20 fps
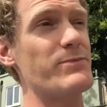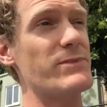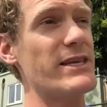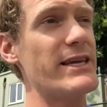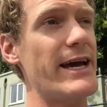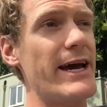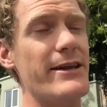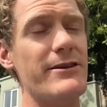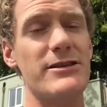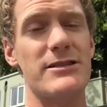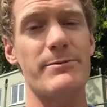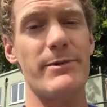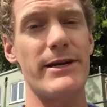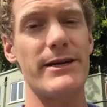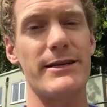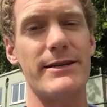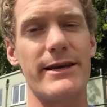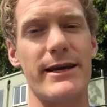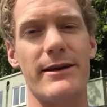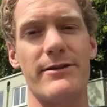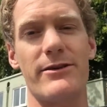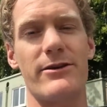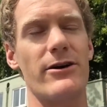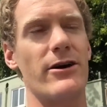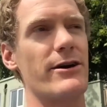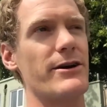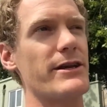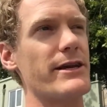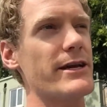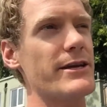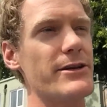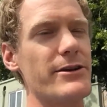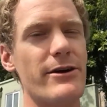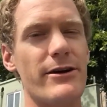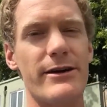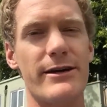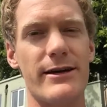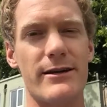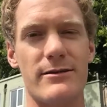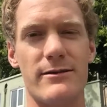Can you spend a day in the garden? Can you go
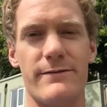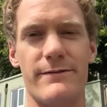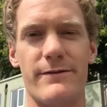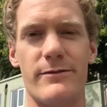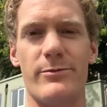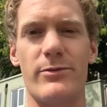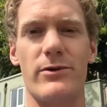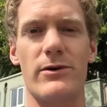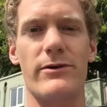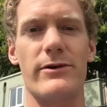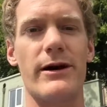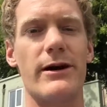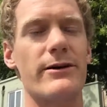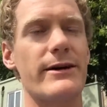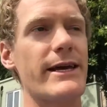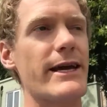and kick the football around?